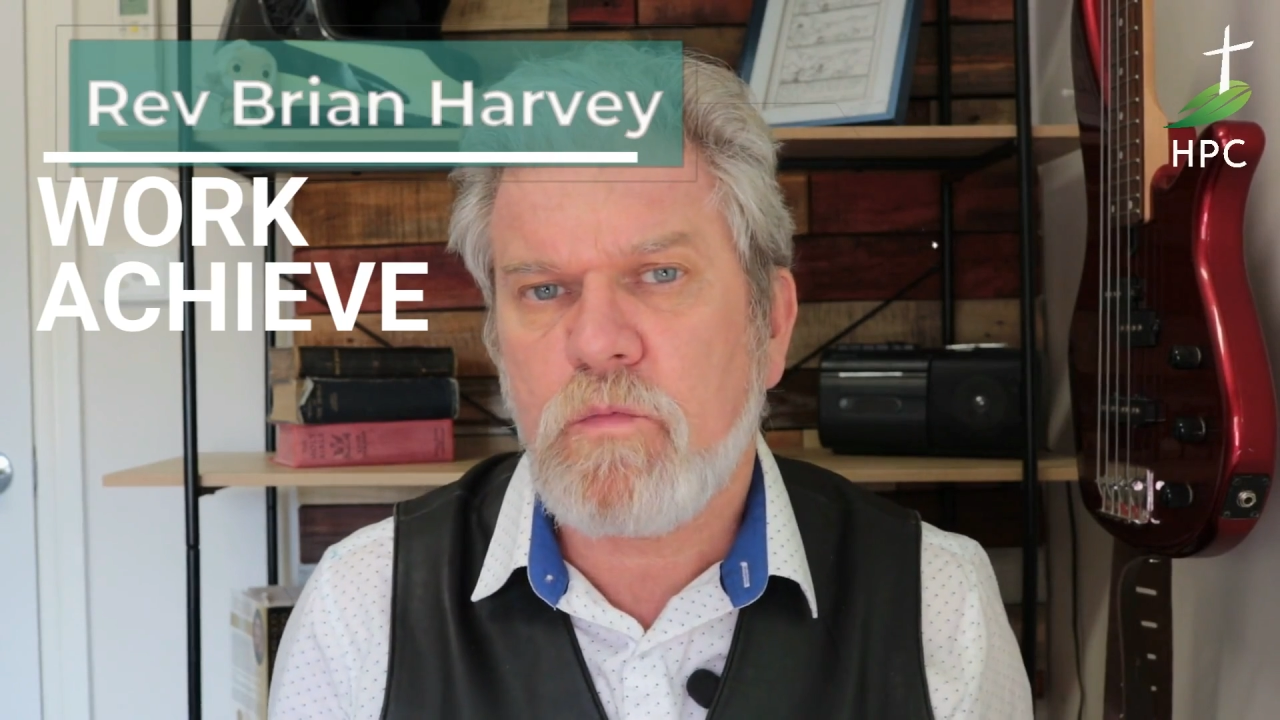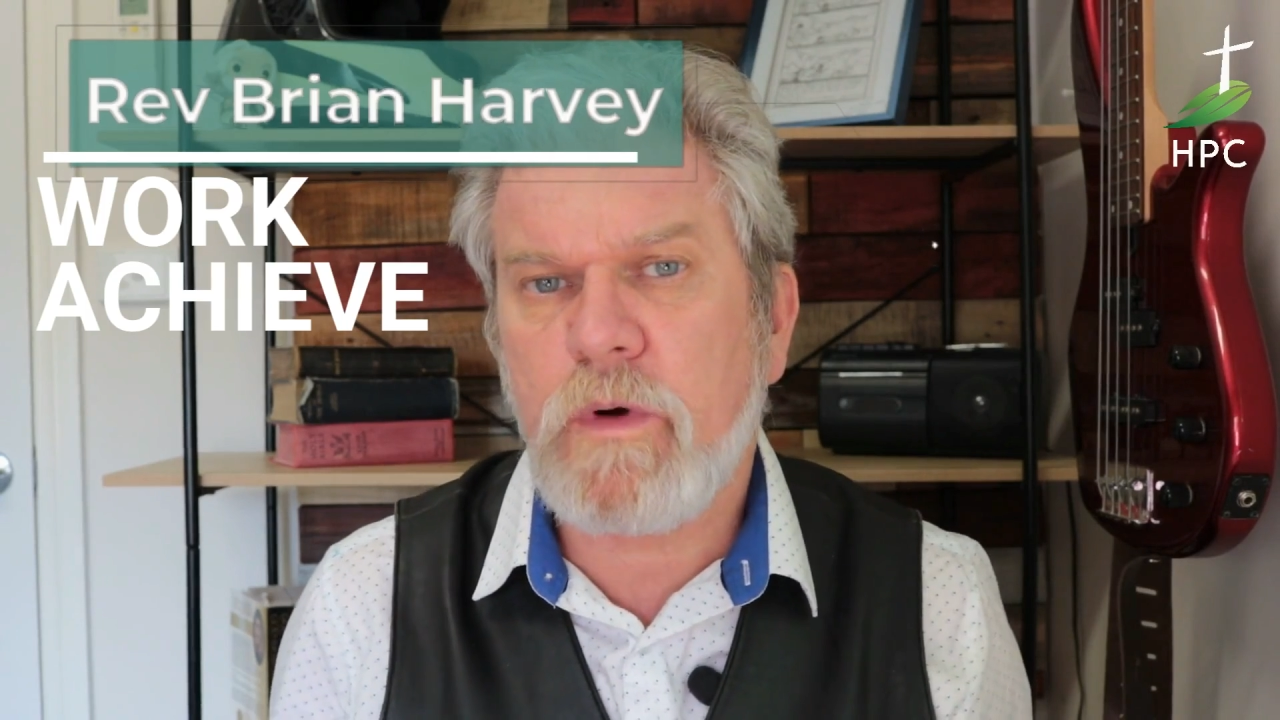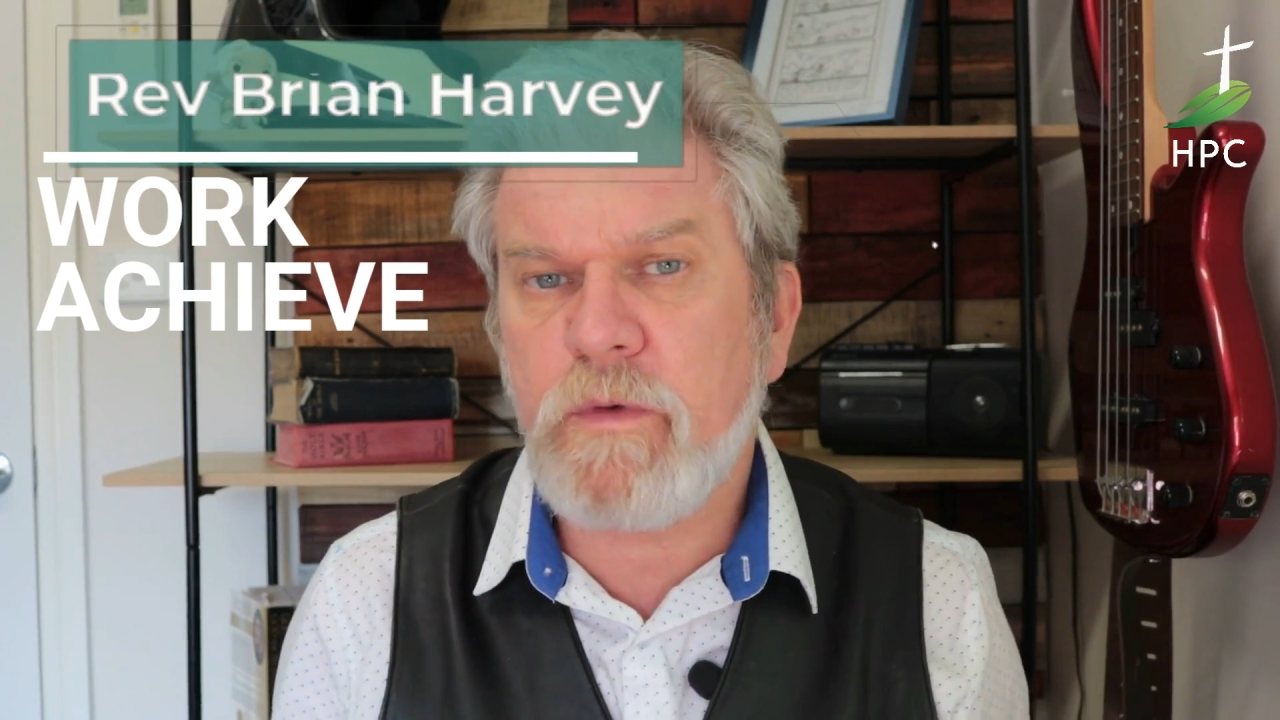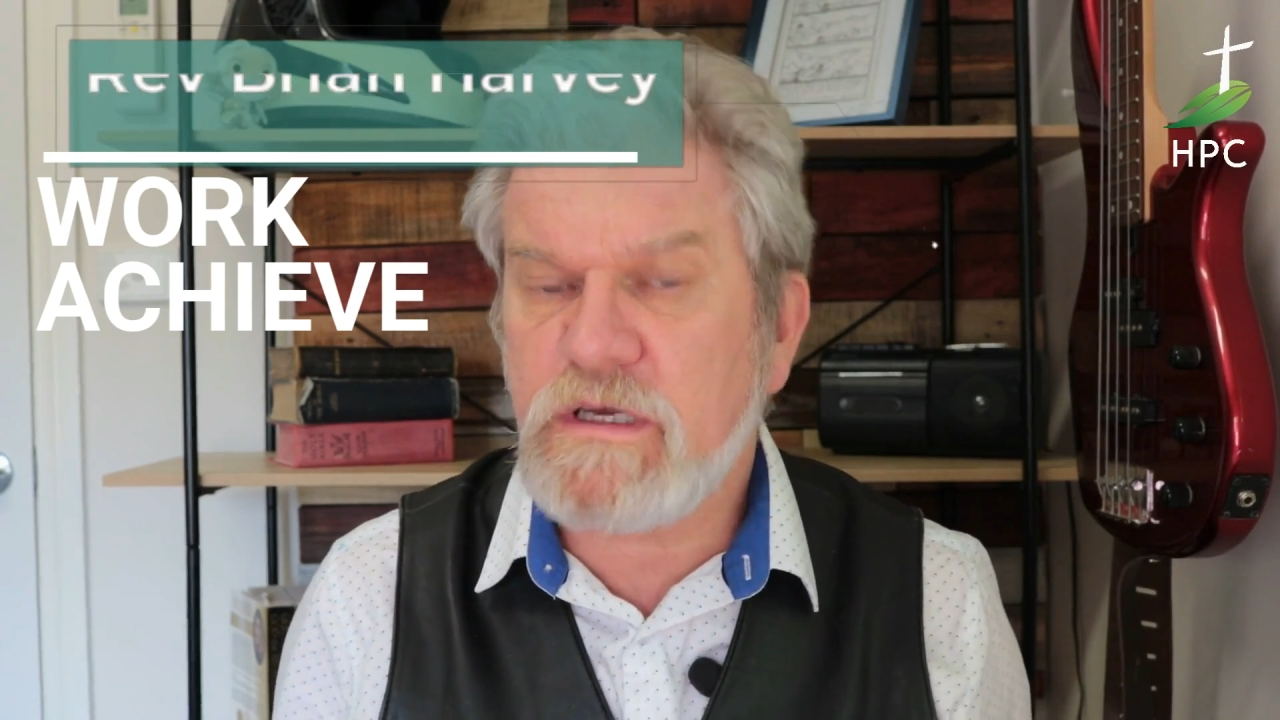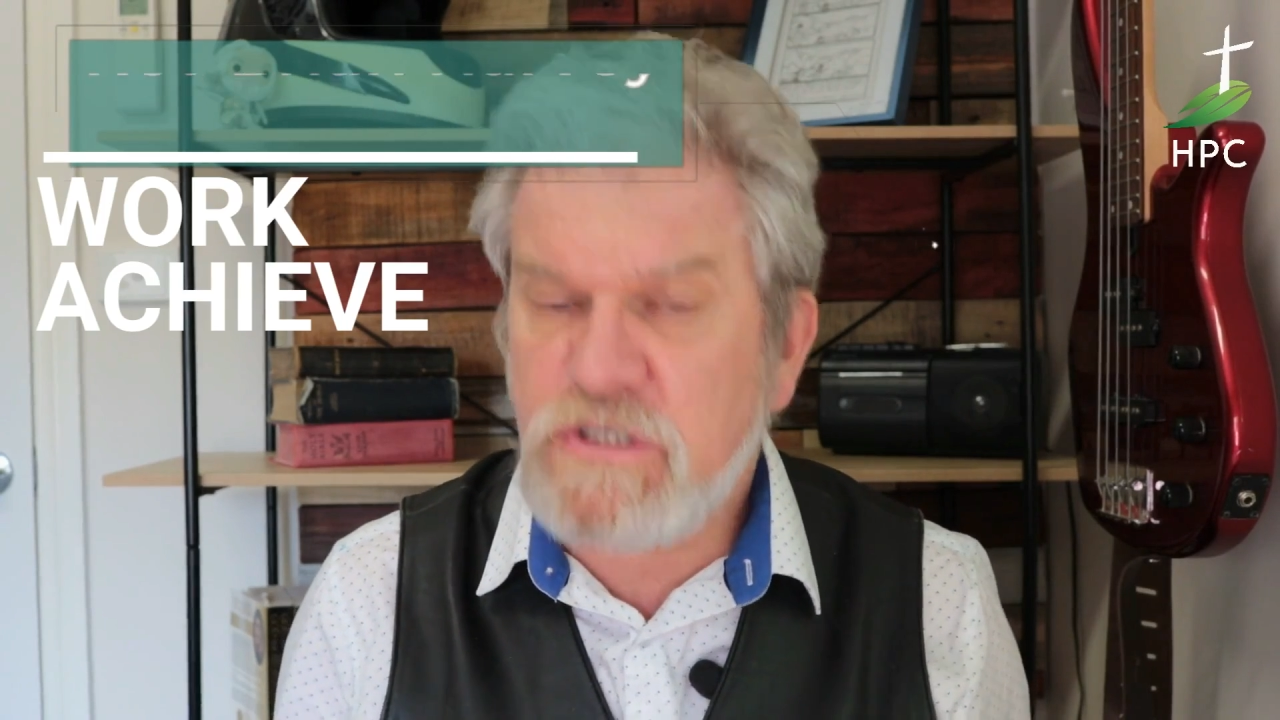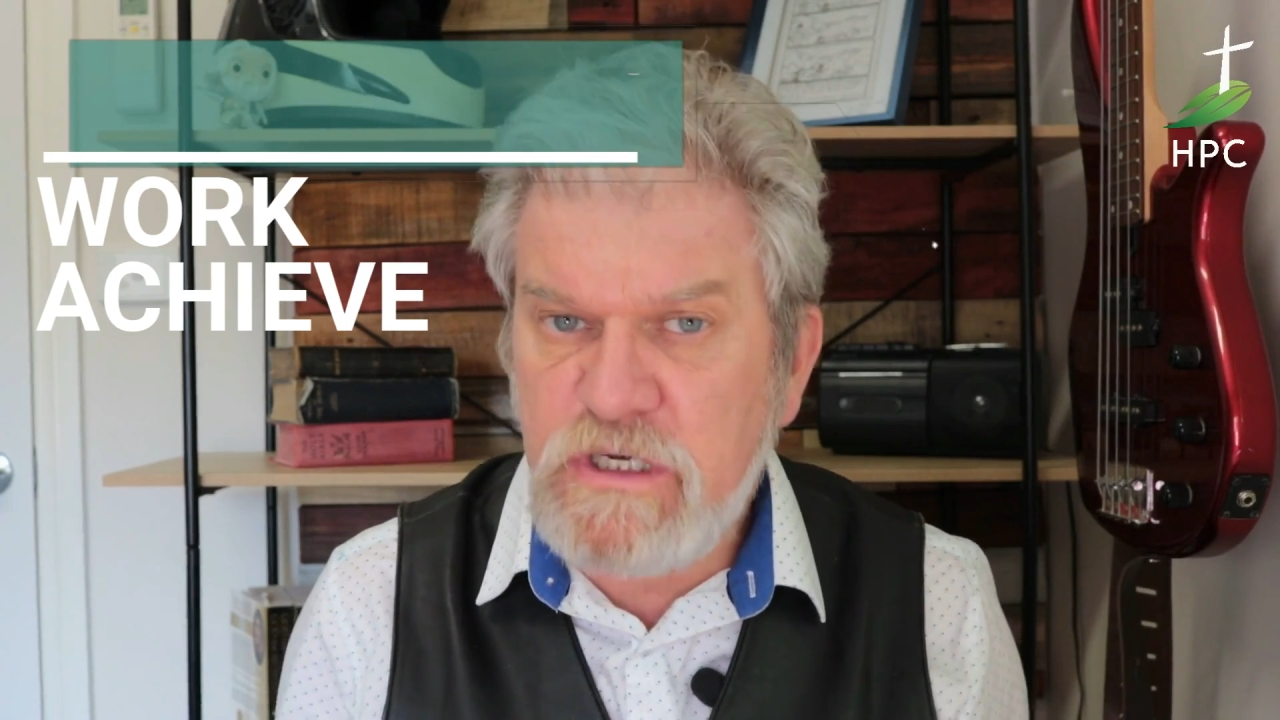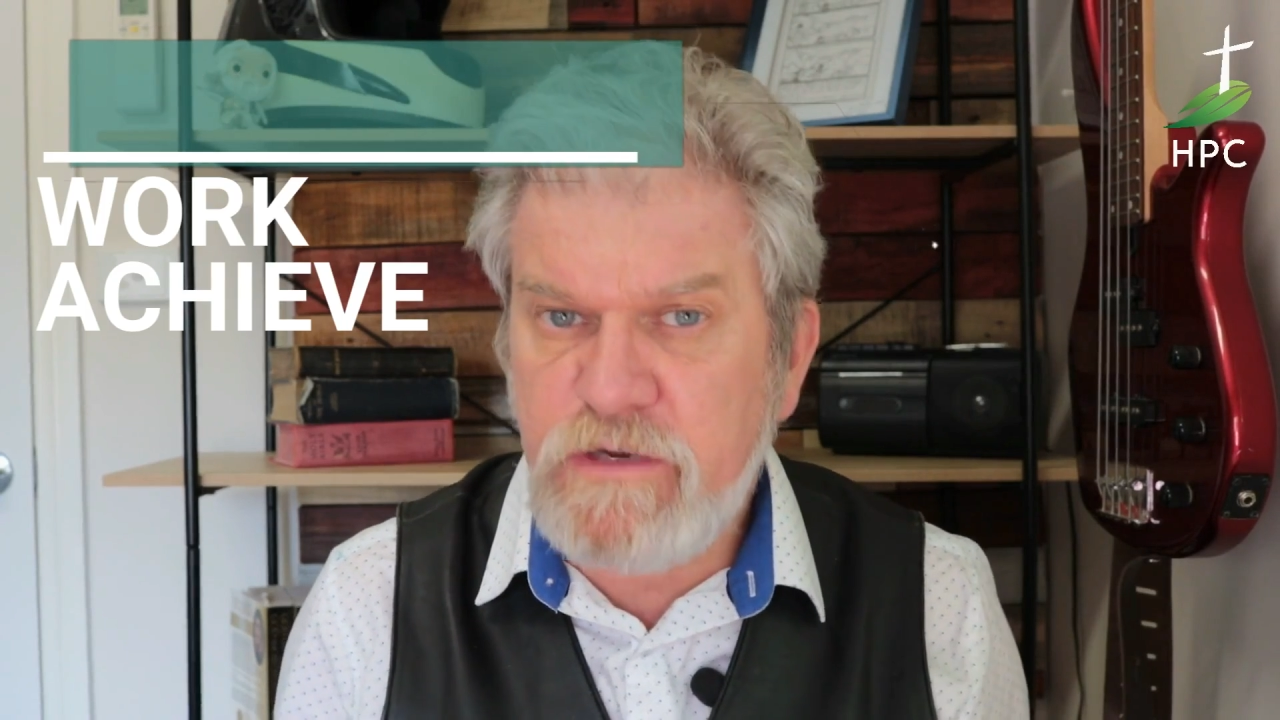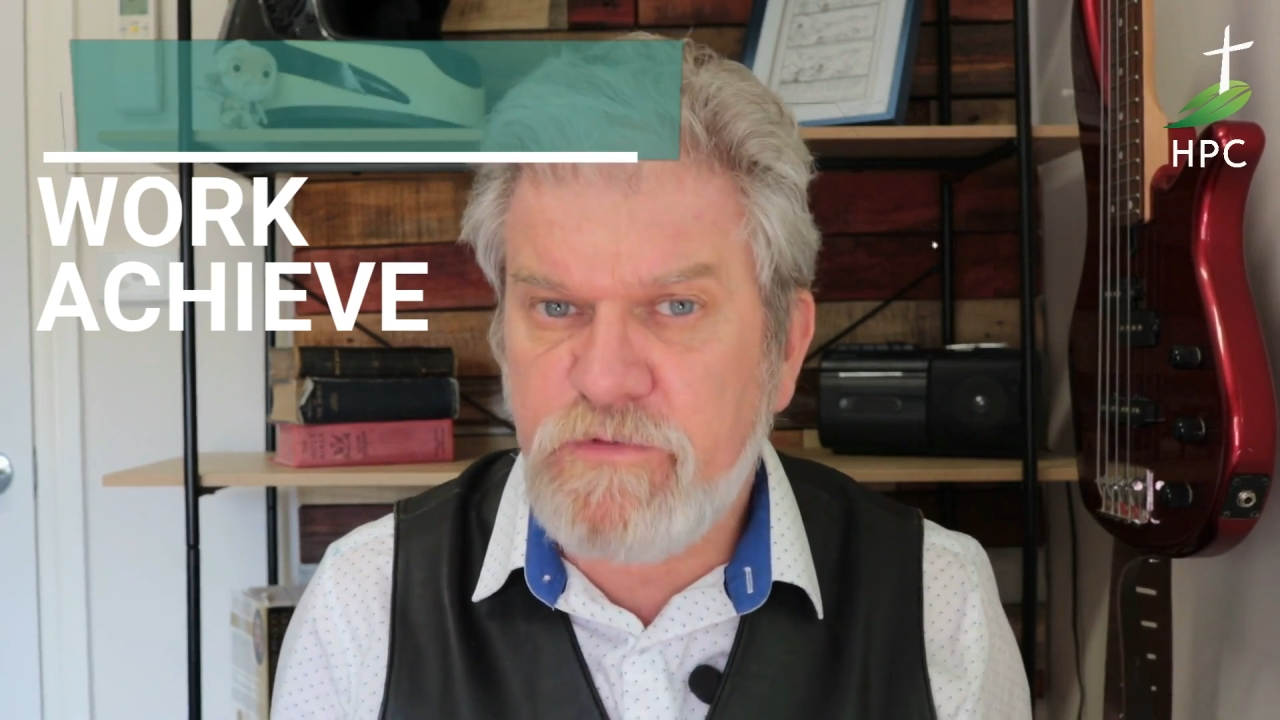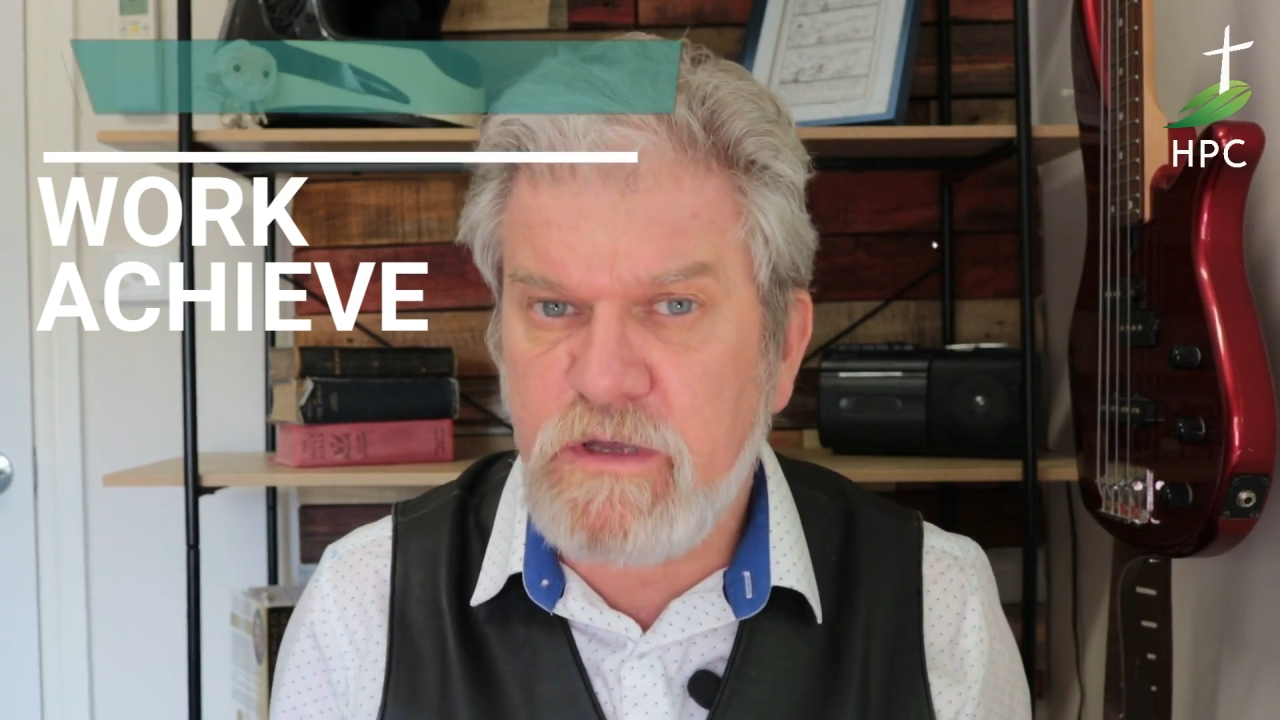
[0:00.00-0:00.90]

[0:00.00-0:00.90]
When we achieve